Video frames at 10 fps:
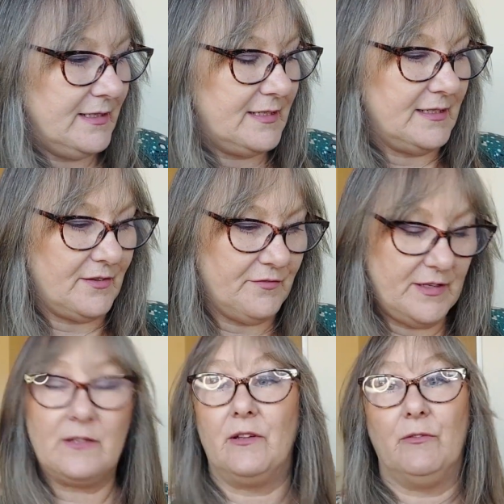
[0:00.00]
It's another
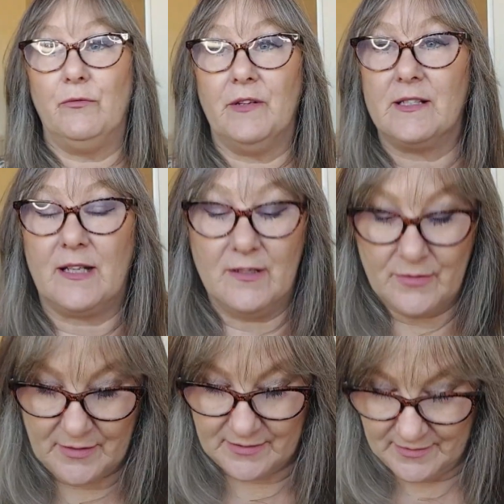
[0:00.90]
they're all
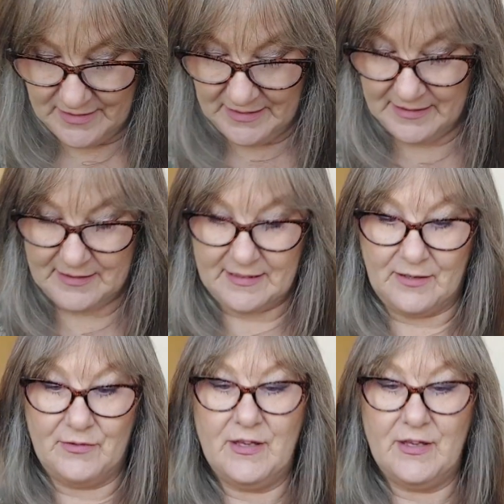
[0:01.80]
viscose. So